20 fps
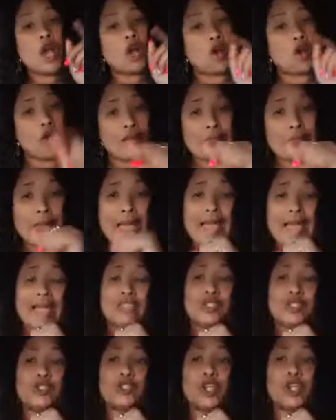Go in my
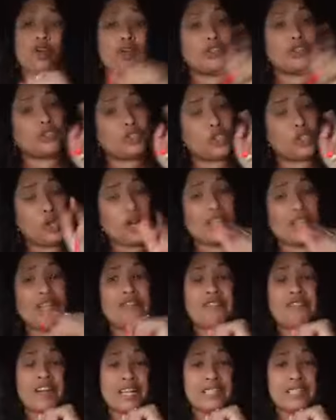IG stories, you're gonna
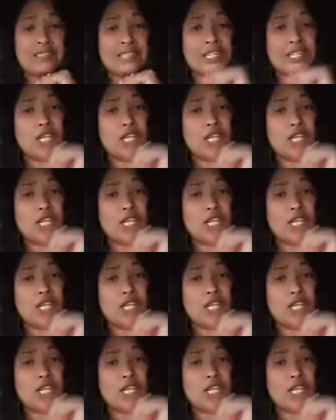fucking see